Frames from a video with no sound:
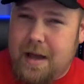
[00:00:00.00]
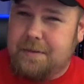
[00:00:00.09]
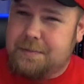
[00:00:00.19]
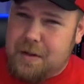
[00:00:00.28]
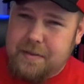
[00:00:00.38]
I
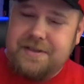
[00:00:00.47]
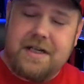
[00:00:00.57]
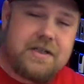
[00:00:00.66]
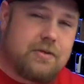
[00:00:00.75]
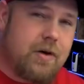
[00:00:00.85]
would probably
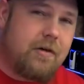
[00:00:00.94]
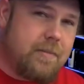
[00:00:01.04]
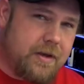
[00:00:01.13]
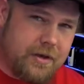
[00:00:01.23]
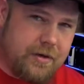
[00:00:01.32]
say
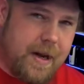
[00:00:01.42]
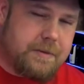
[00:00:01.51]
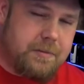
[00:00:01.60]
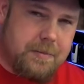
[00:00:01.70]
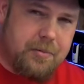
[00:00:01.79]
12
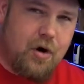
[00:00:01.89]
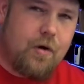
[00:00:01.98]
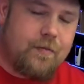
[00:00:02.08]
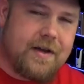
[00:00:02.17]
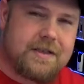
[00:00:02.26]
milligrams would be
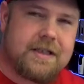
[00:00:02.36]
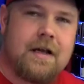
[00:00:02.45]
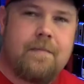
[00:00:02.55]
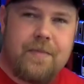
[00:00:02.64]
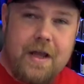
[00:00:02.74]
perfect
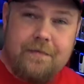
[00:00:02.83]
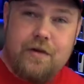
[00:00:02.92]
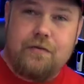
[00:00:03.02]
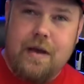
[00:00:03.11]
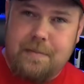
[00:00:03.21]
if
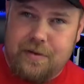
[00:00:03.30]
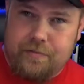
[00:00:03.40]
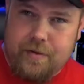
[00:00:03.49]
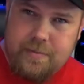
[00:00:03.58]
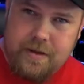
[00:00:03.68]
you vape a
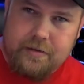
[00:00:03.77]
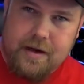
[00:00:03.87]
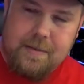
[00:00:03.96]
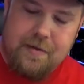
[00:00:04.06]
3 milligram.